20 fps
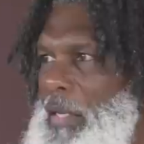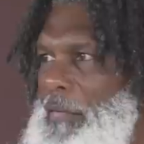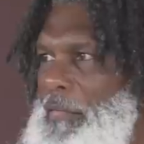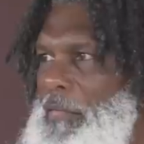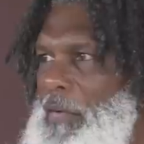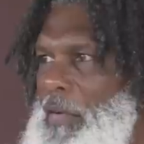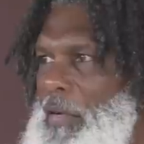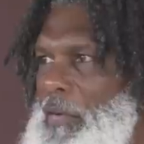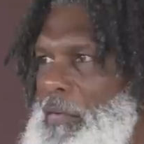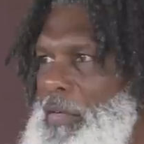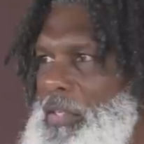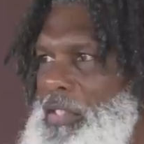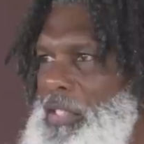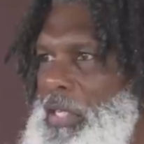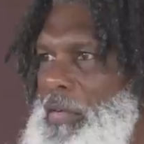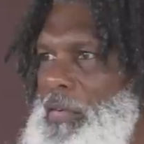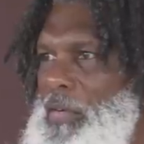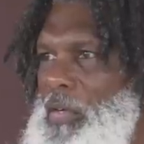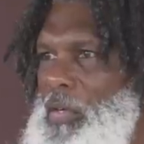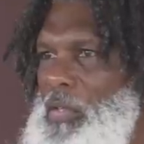If a
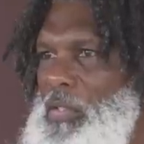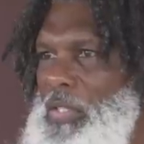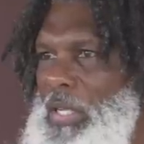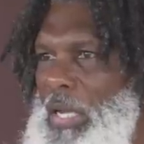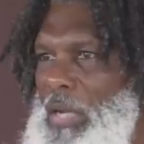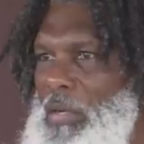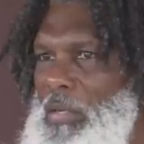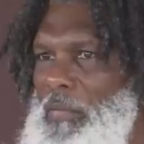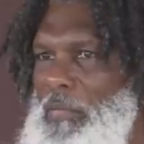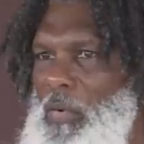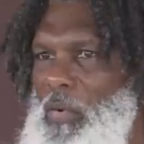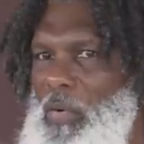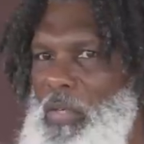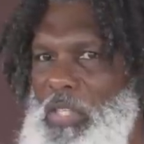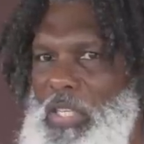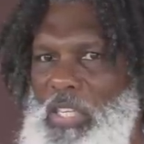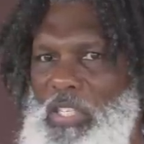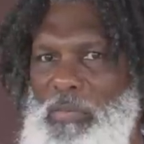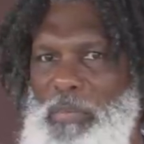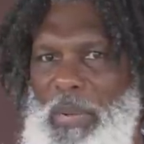receiver goes down, of
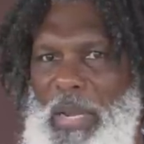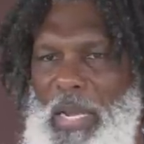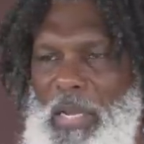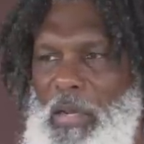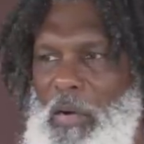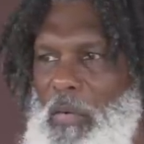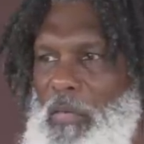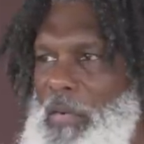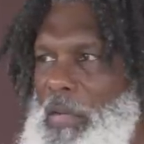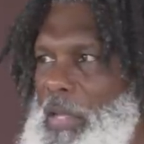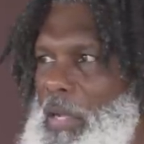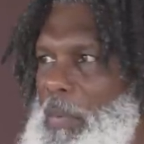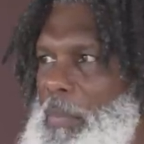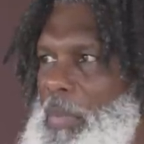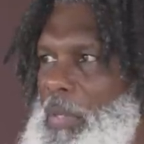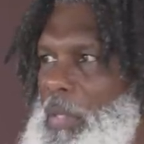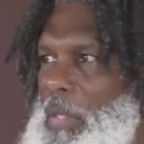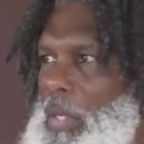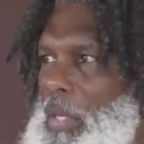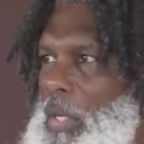course, he's back over there,
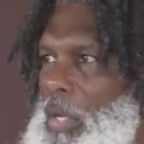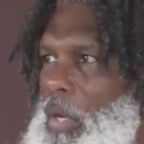but